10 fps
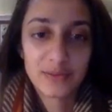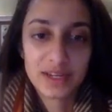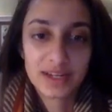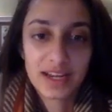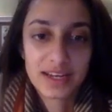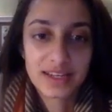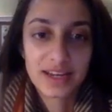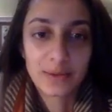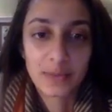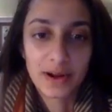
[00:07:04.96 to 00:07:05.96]
for me to kind of
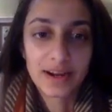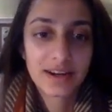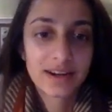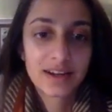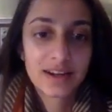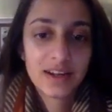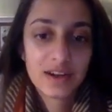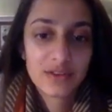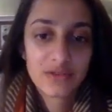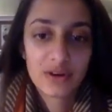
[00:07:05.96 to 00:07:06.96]
take a break
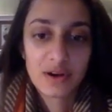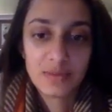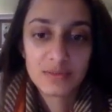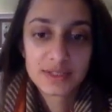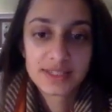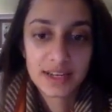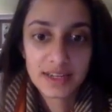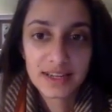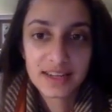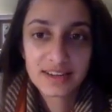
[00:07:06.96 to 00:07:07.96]
from
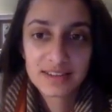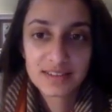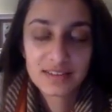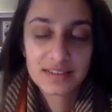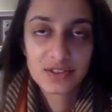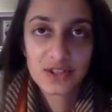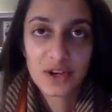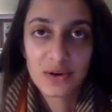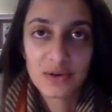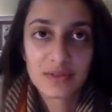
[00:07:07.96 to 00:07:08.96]
studying.
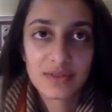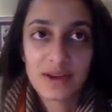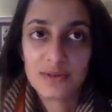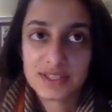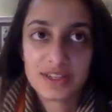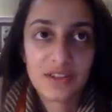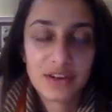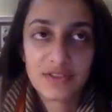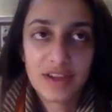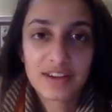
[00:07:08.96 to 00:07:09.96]
So that was
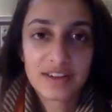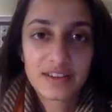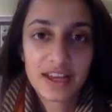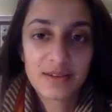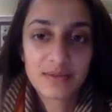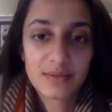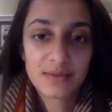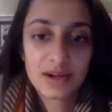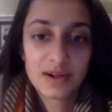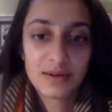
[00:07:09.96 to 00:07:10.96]
another factor that
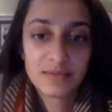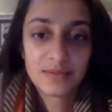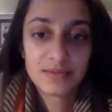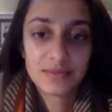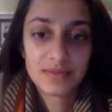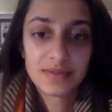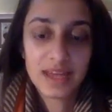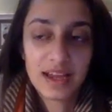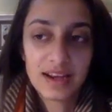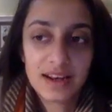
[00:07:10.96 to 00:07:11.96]

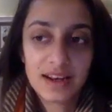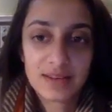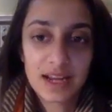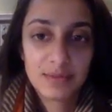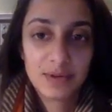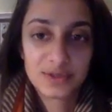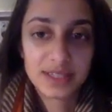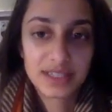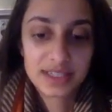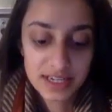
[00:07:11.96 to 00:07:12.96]
that kind of
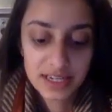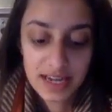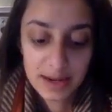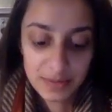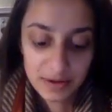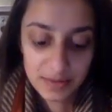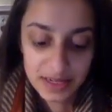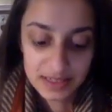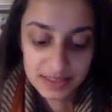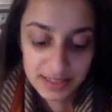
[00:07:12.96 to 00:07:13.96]
pushed me to take a gap year,
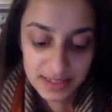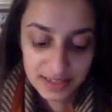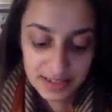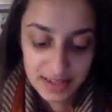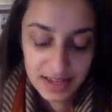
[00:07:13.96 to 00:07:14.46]
because like